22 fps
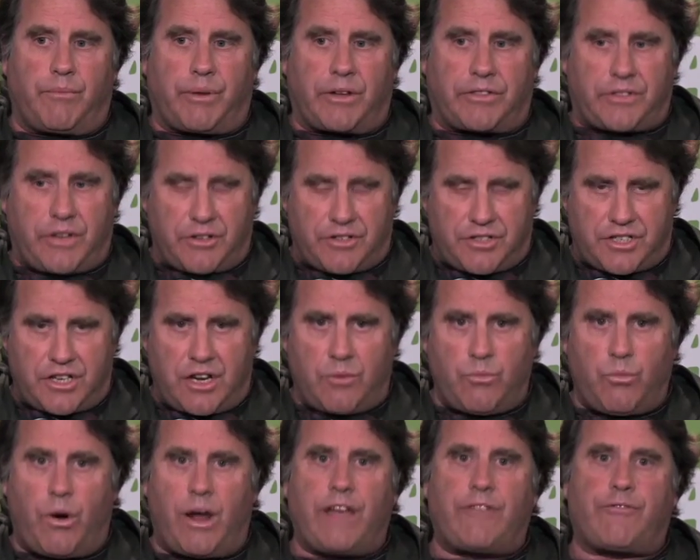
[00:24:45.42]
But there's
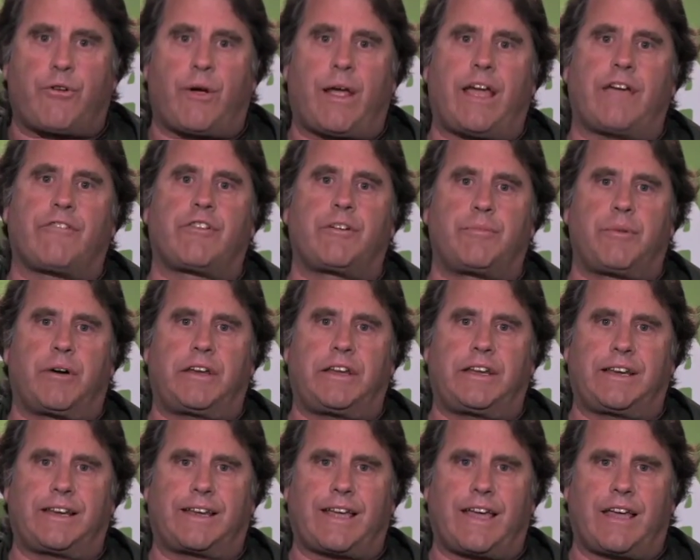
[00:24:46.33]
some way for
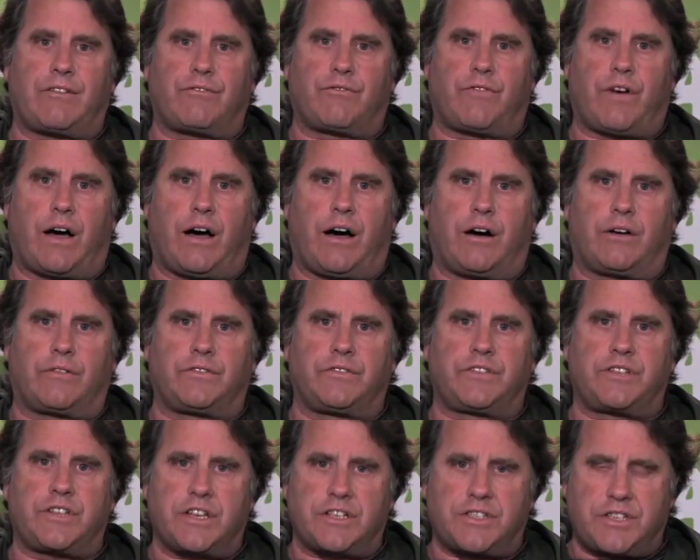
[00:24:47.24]
everybody to get involved.
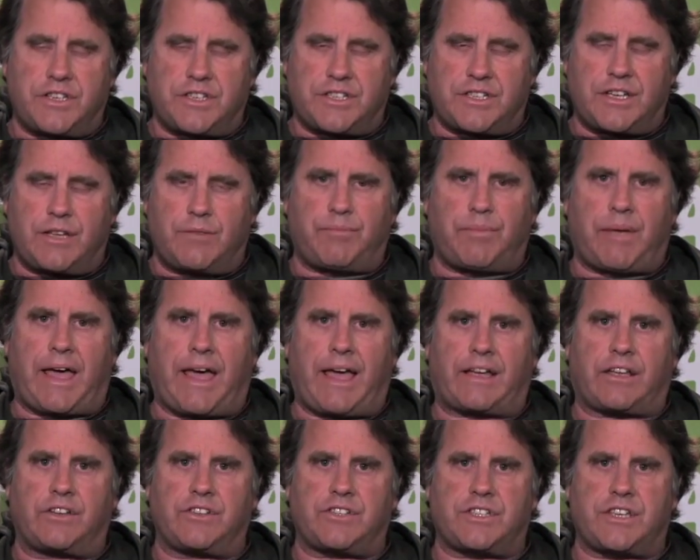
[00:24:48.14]
Just to sit
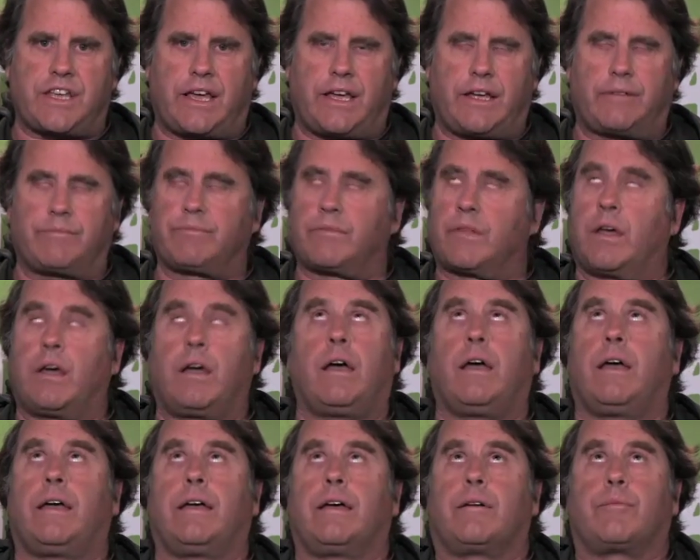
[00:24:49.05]
back and say,
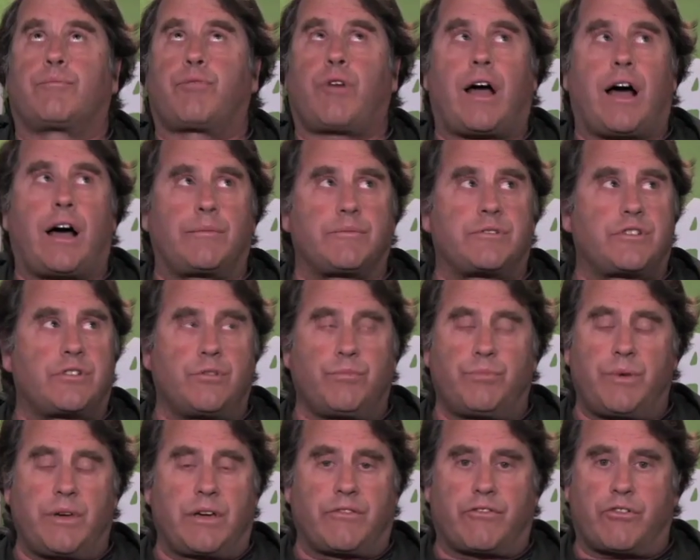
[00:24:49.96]
problem's
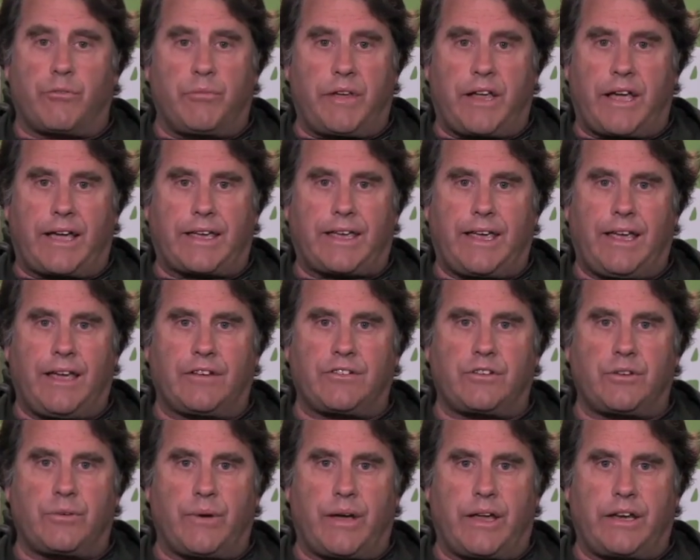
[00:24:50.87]
too big for me, I
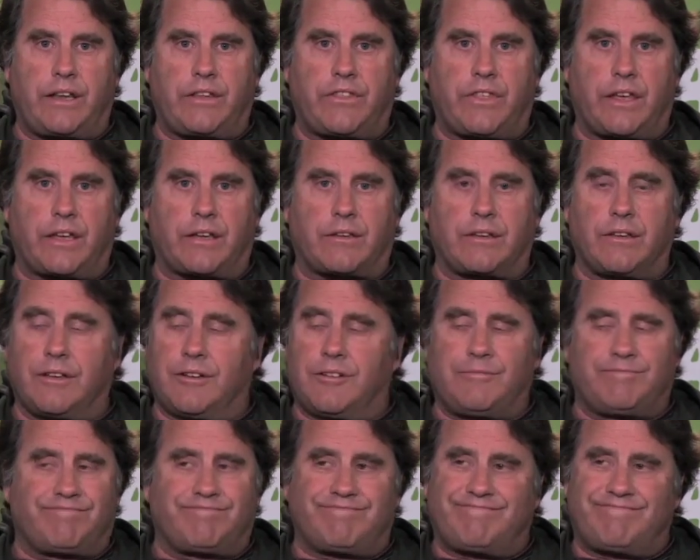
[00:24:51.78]
can't do anything.
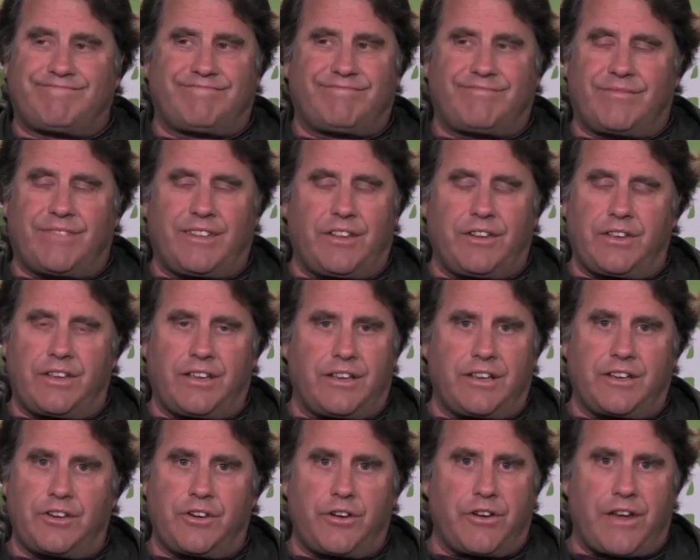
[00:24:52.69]

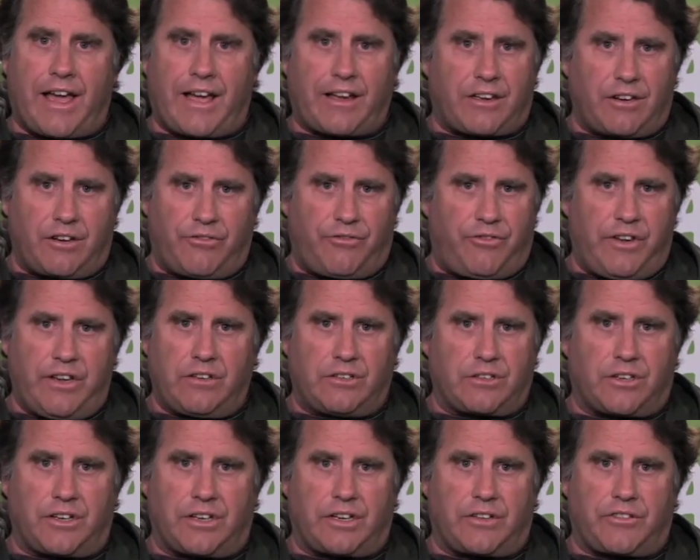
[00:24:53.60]
You're not going to
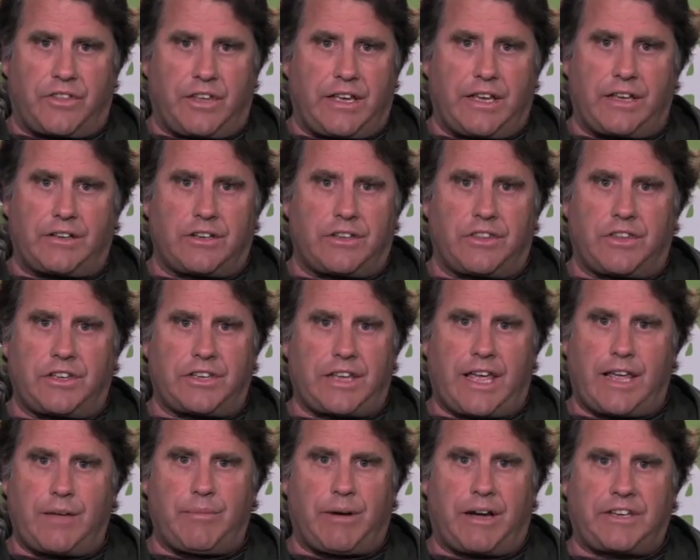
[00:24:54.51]
feel good at the end of the
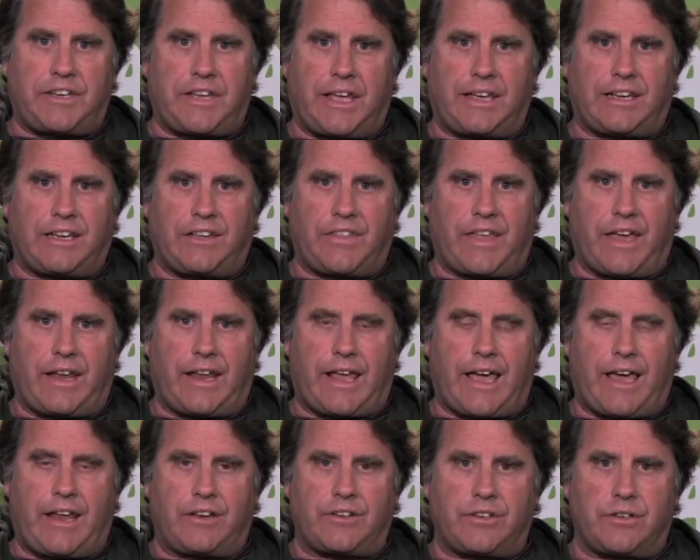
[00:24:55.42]
day by taking that
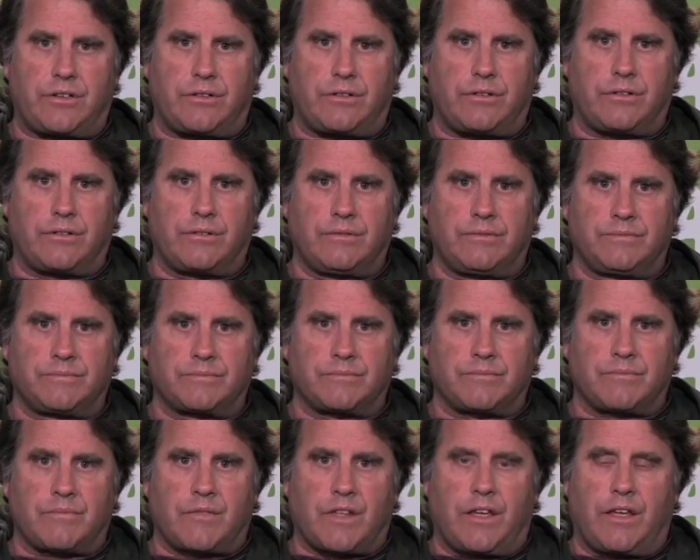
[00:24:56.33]
attitude.
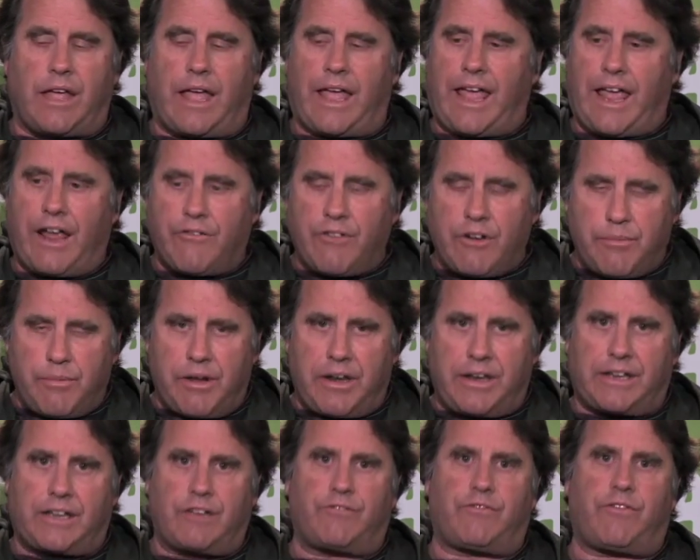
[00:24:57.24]

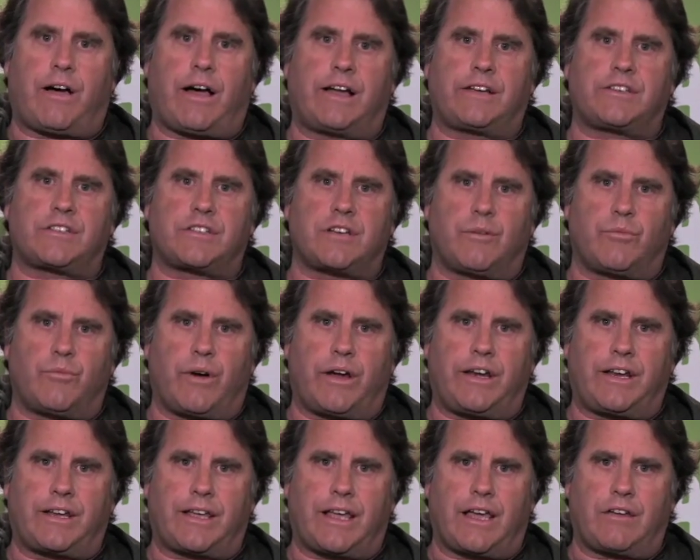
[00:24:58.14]
Everybody can find some
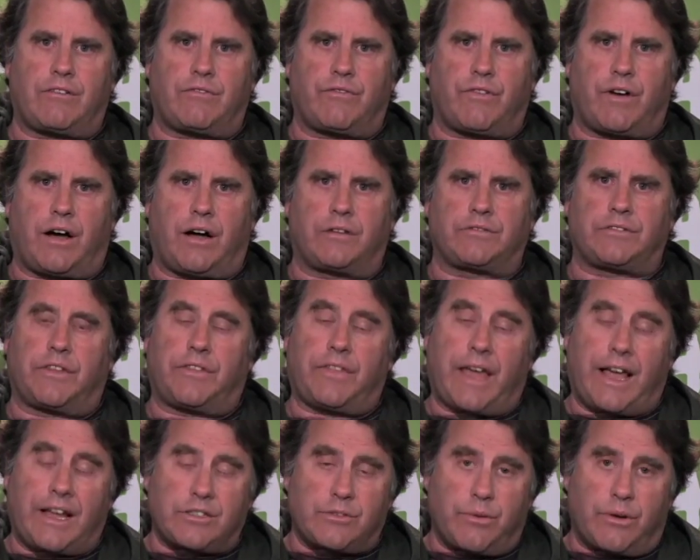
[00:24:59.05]
way to get involved,
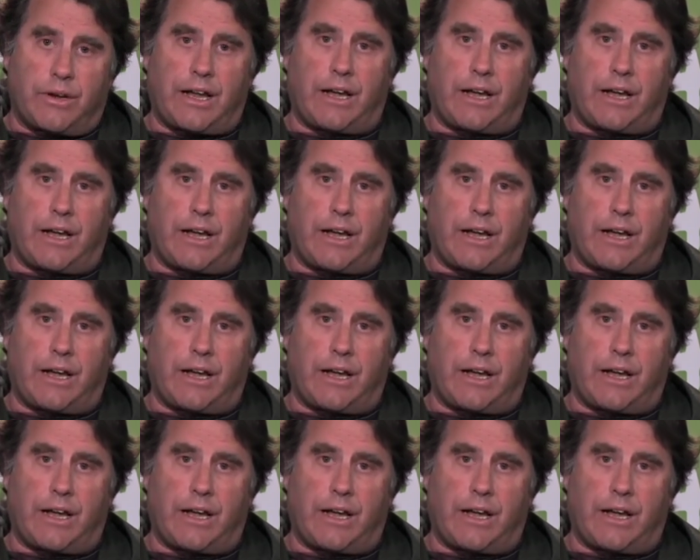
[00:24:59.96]
and that's